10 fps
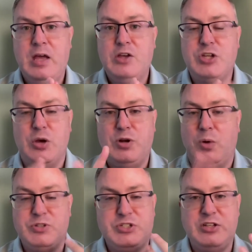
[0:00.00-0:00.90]
So
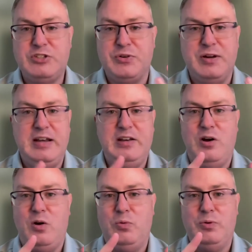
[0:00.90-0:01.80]
don't censor it.
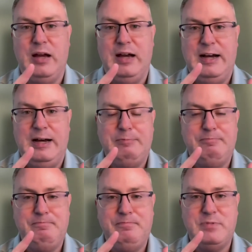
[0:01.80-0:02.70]
Don't
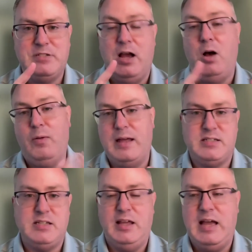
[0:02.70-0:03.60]
say, oh, that's
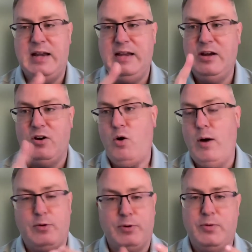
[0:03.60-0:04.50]
a silly idea, or oh,
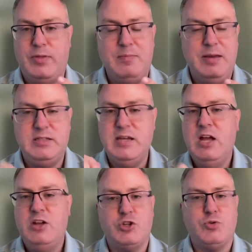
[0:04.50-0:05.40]
I don't know what that means.
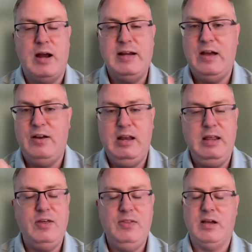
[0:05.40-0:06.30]
Just write down
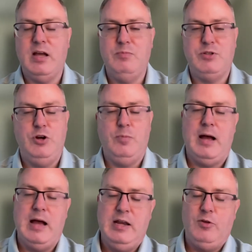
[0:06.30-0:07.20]
anything that comes to your
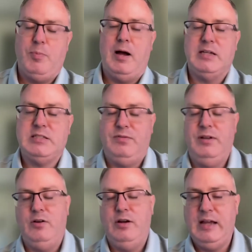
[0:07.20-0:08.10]
mind, either
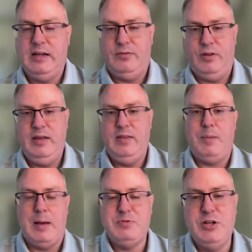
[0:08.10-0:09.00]
positively or negatively, that
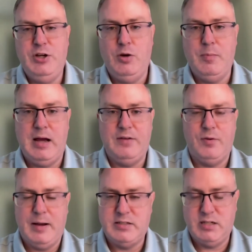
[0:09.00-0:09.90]
pops into your mind
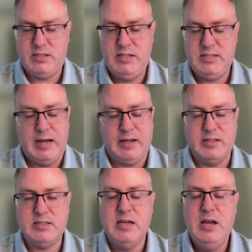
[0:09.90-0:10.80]
for about 60
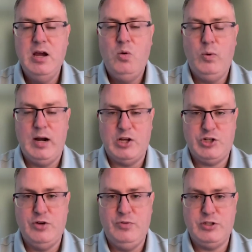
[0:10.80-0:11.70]
seconds when I
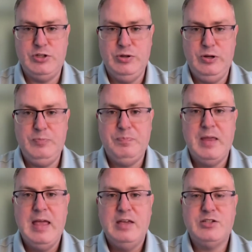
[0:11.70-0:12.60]
show this to you.
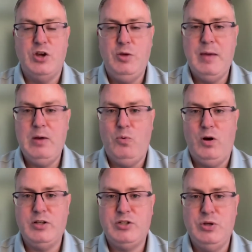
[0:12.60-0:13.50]
So you may
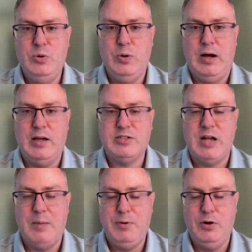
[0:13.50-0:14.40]
want to
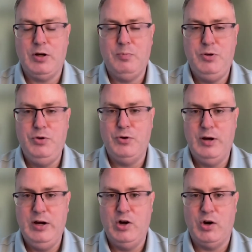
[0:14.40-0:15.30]
stop your computer
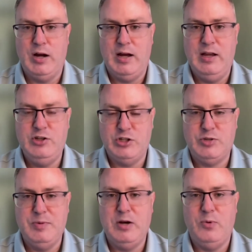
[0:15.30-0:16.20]
here in
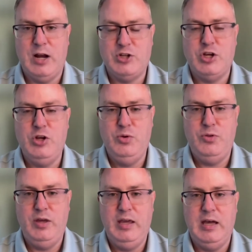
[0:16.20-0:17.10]
just a minute when I show you
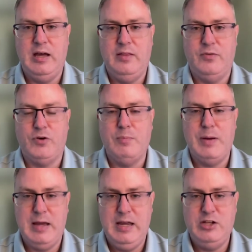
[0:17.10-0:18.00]
the front
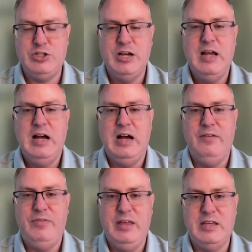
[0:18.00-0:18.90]
page
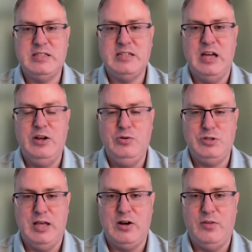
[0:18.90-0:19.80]
of this
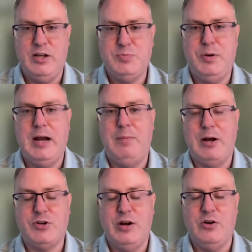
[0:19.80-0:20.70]
newsletter that is put out
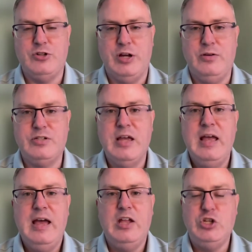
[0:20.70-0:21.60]
by Trader Joe's.
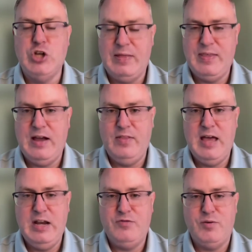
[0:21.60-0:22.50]
Jot down
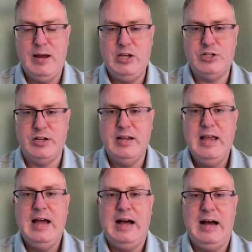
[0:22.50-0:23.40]
that information,
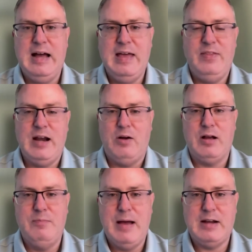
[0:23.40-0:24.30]
and then I'll
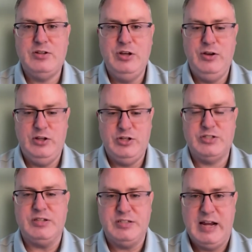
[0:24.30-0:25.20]
come back to you in
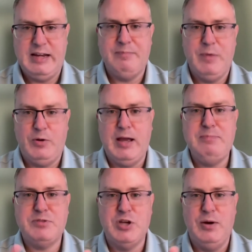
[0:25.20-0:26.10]
just a second.
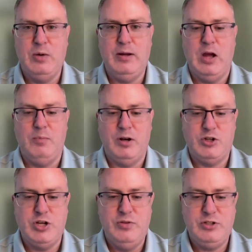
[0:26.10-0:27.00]
Okay, so here we go. I'm going
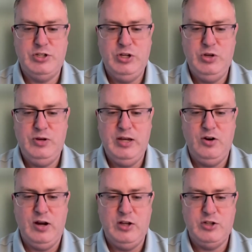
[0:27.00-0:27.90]
to show this to you
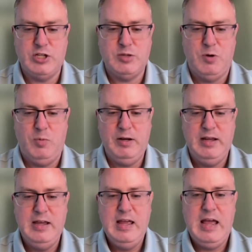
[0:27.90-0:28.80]
here in just a moment.
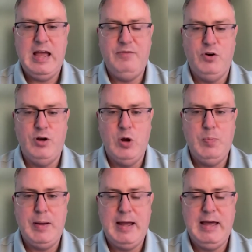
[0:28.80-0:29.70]
Have your
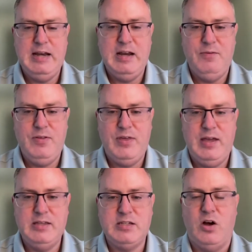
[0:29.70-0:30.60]
notepad and
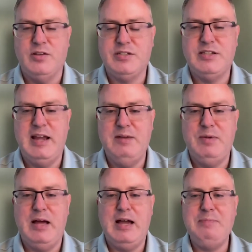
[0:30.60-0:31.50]
everything's on
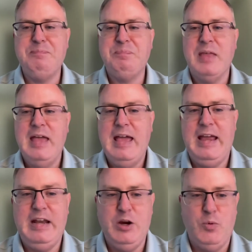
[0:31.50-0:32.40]
standby.
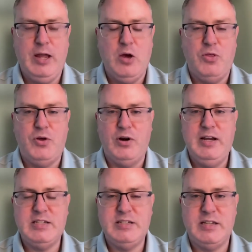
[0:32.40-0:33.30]
And here we go,
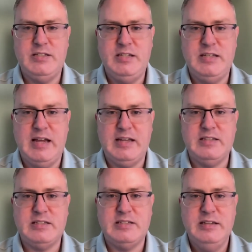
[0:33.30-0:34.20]
30 to 60
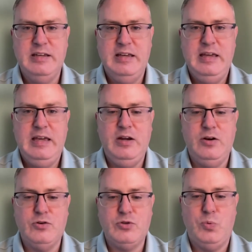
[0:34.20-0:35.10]
seconds.
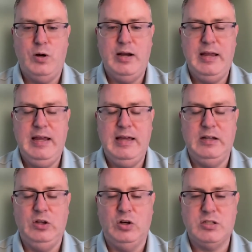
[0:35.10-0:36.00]
Here's what
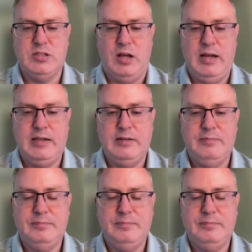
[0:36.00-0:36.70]
it looks like.